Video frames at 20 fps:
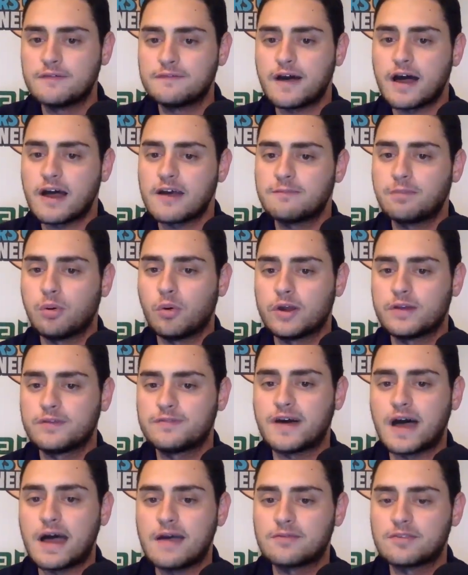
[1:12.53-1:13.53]

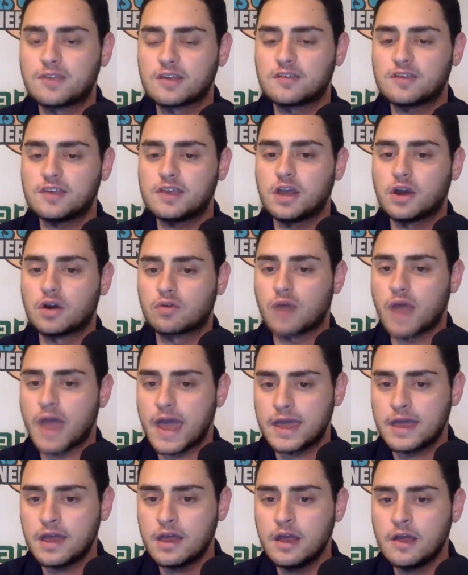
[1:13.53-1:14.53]
5.56
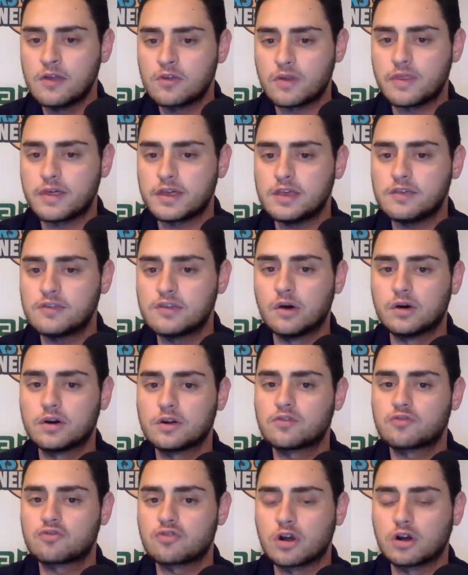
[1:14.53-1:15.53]
ERA. So I think he's going to
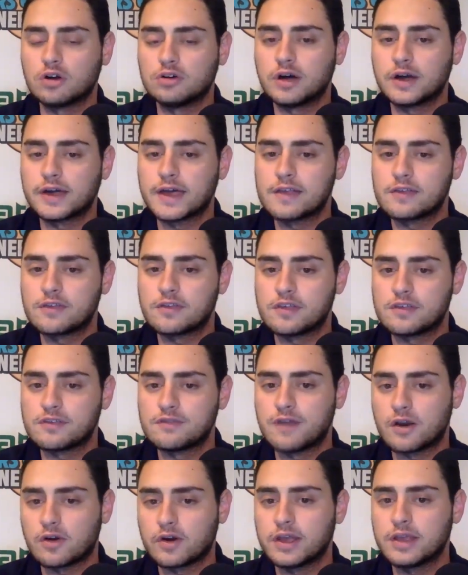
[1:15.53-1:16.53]
struggle against this
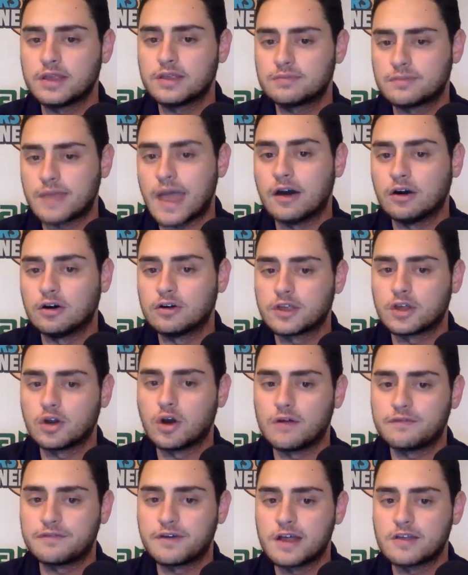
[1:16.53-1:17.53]
very talented
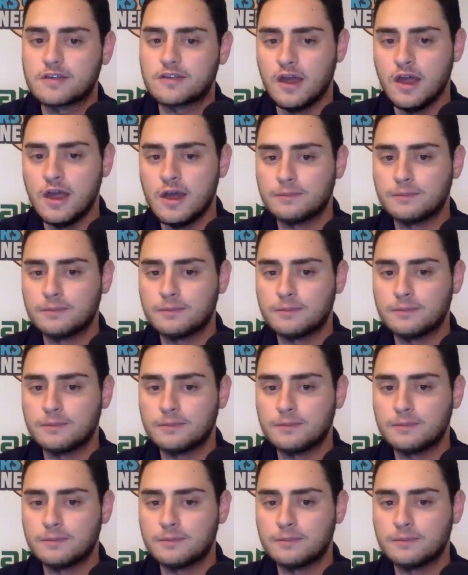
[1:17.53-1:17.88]
offense.